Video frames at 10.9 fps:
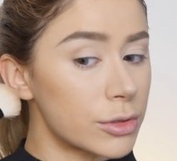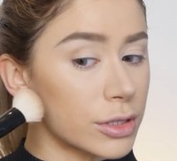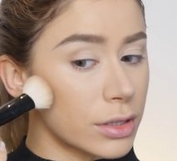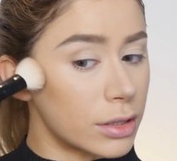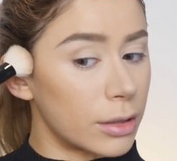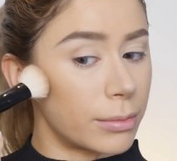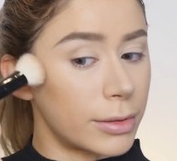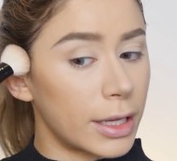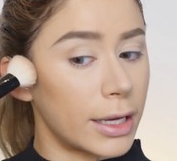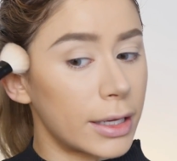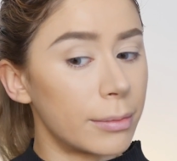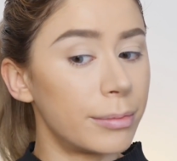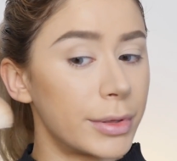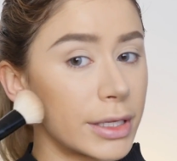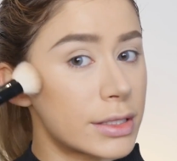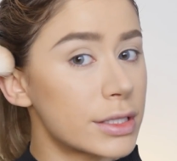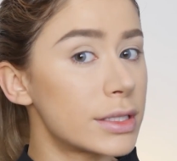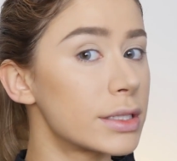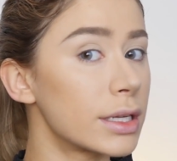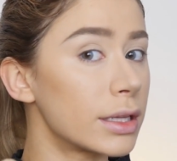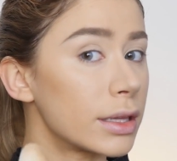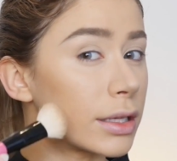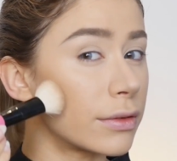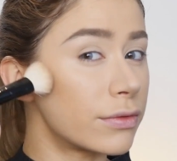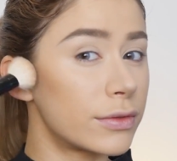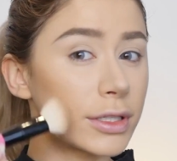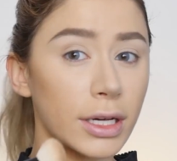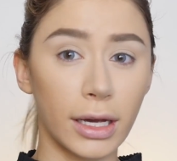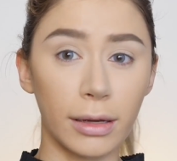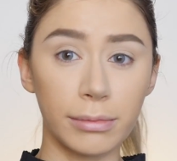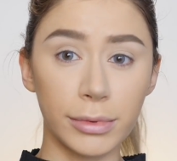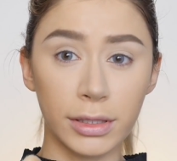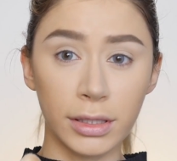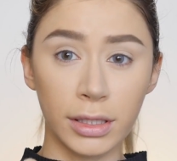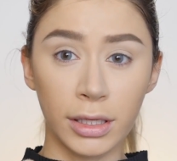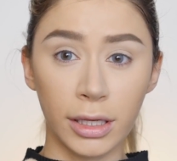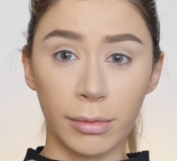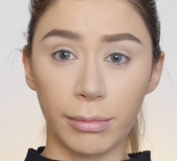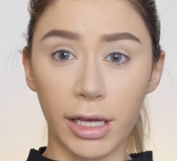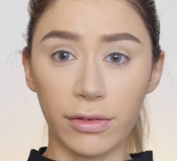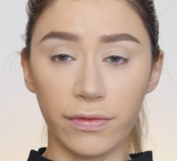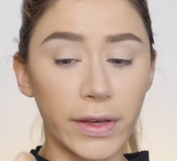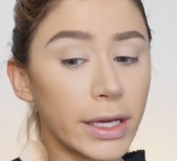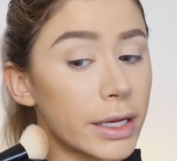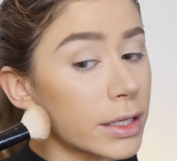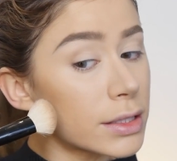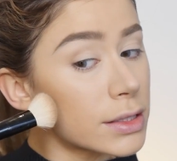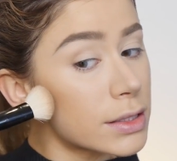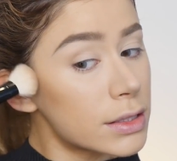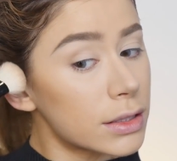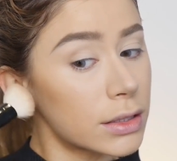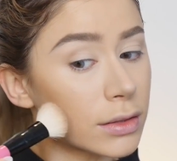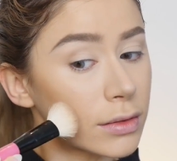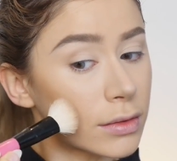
Just going to apply a bit to lift up My face,